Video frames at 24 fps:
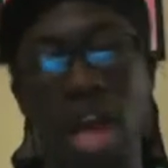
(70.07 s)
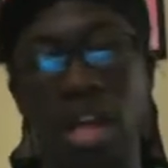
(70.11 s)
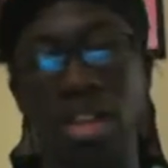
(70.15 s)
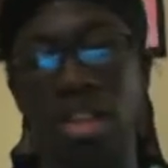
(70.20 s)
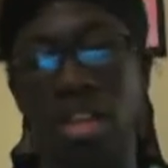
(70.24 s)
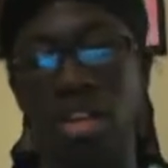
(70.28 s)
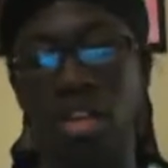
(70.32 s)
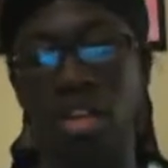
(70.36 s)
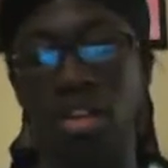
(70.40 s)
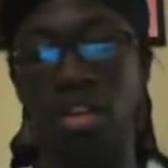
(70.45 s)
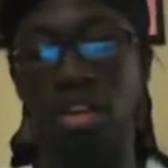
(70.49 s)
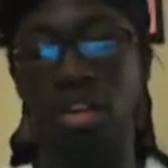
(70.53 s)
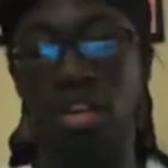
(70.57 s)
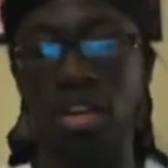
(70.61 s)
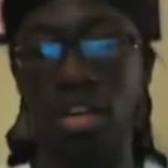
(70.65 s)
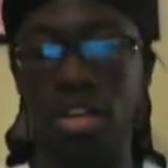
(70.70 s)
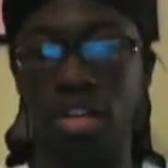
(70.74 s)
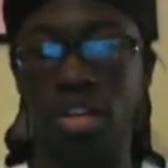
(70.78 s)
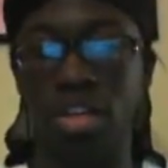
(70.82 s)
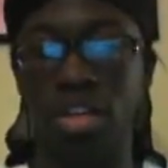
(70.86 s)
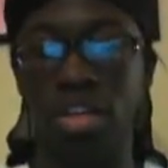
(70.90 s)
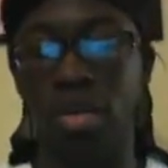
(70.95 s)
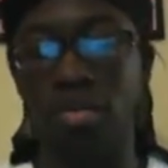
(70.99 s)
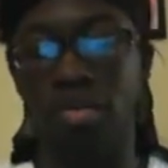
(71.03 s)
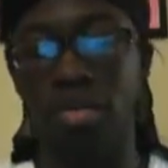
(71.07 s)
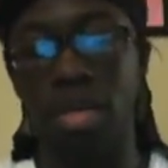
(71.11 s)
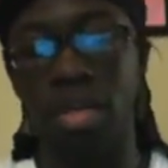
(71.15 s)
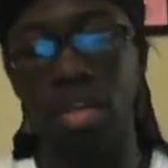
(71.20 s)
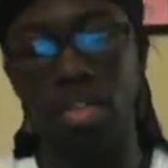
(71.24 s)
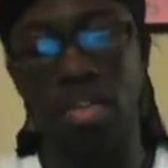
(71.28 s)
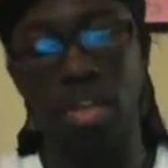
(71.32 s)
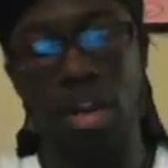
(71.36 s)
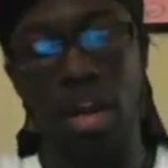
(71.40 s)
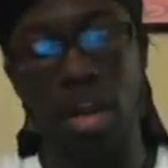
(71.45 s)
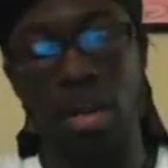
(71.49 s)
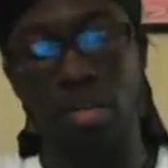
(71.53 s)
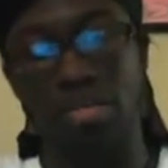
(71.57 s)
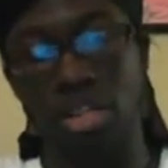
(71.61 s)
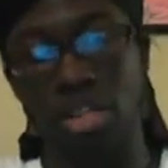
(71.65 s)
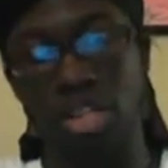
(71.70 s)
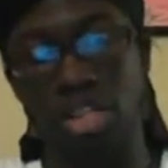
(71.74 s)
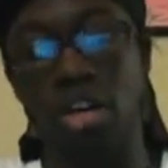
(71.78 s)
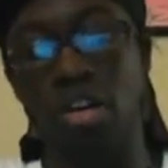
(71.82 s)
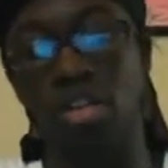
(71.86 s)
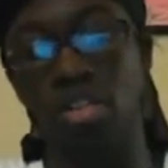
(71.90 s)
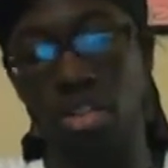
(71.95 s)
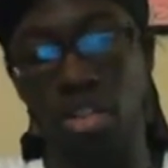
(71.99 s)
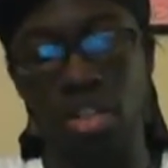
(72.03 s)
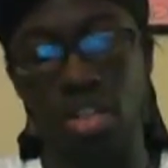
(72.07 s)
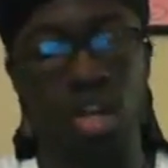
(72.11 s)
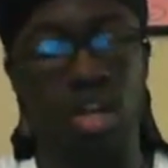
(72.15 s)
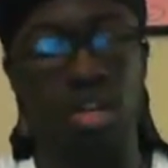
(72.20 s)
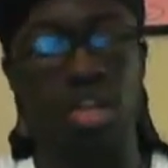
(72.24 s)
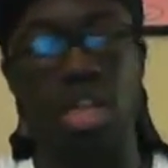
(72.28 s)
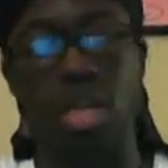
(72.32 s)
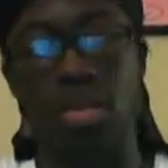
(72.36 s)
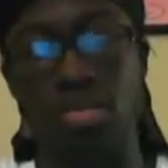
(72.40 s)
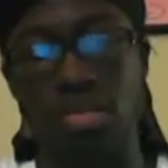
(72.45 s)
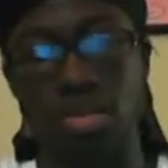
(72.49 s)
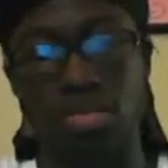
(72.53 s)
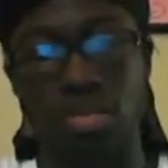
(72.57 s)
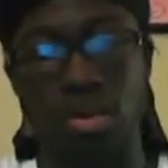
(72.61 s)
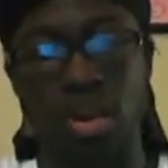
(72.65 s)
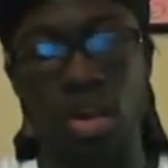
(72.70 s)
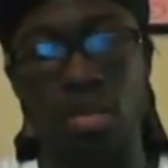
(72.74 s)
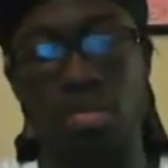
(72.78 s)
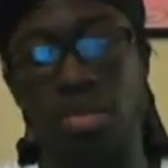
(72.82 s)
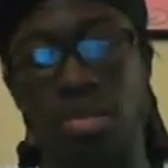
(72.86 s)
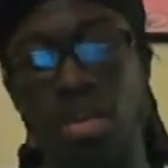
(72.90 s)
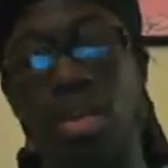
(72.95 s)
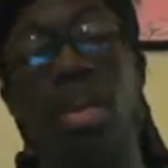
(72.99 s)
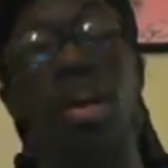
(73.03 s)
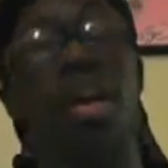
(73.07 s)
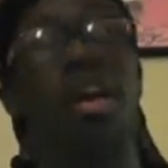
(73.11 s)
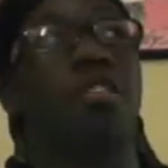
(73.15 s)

And then, Cookie, in the meantime, she goes to Hakeem's apartment,